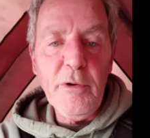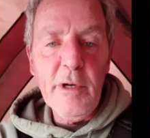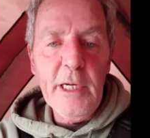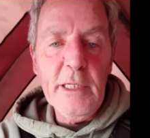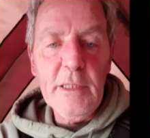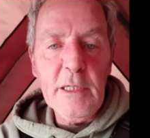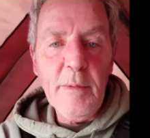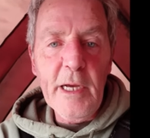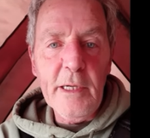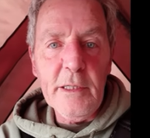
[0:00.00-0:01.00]
It's
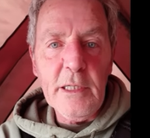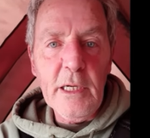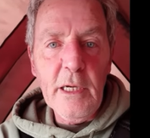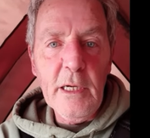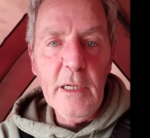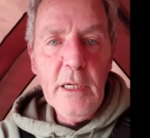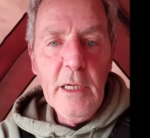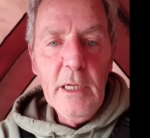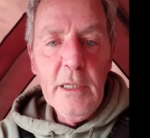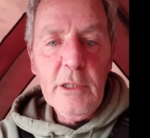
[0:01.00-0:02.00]
about
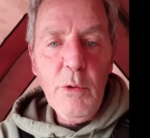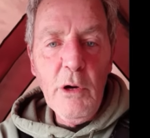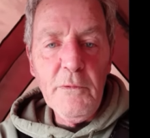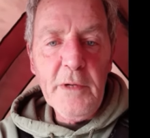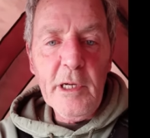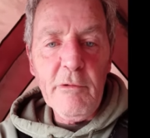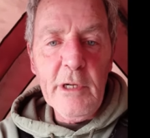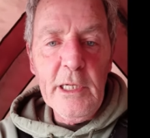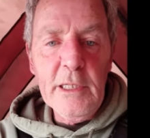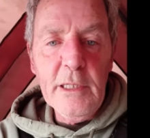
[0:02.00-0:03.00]
12
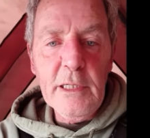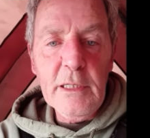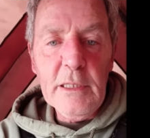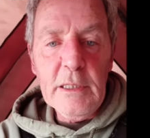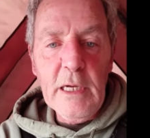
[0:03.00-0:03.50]
degrees.